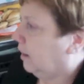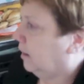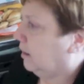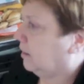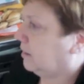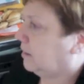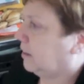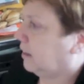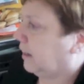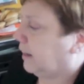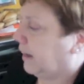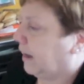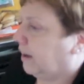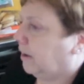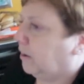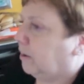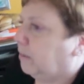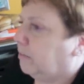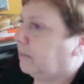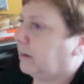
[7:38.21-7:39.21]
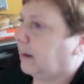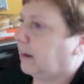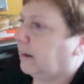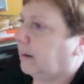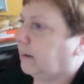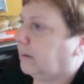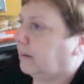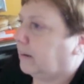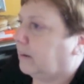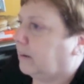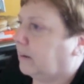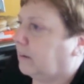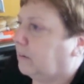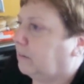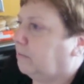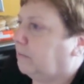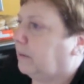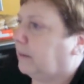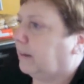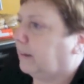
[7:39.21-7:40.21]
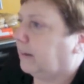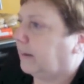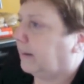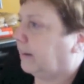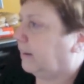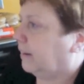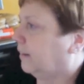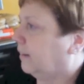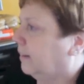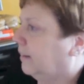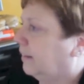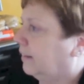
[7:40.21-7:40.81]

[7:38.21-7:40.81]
until I get home, and then it could be like